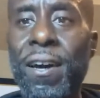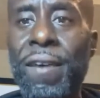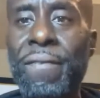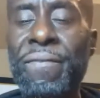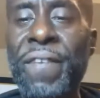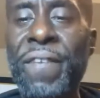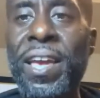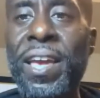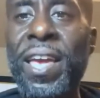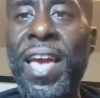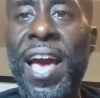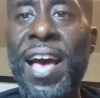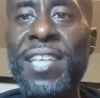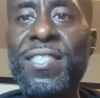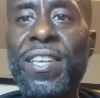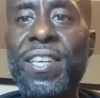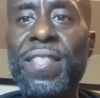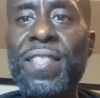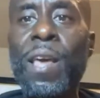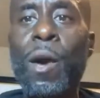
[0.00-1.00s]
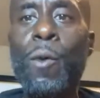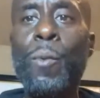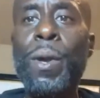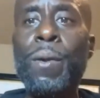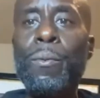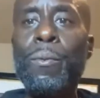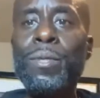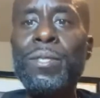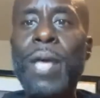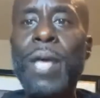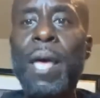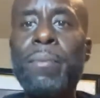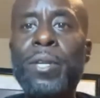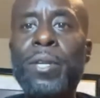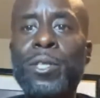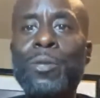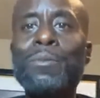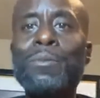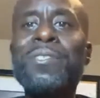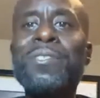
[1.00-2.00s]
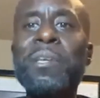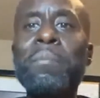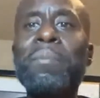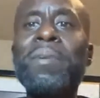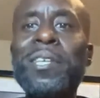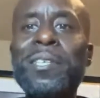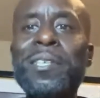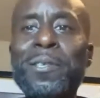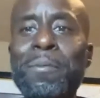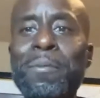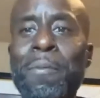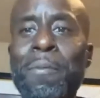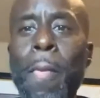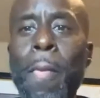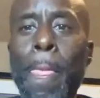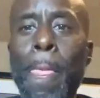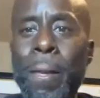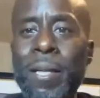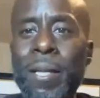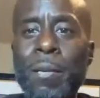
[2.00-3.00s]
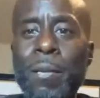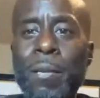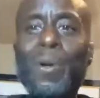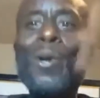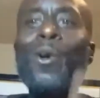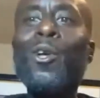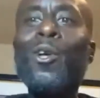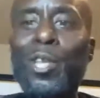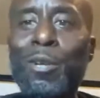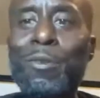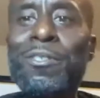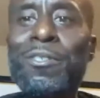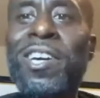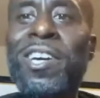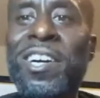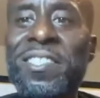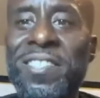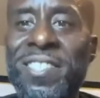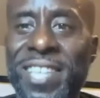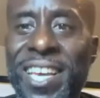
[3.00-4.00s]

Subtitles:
a fake casket that we was able to do symbolism to put all of those guns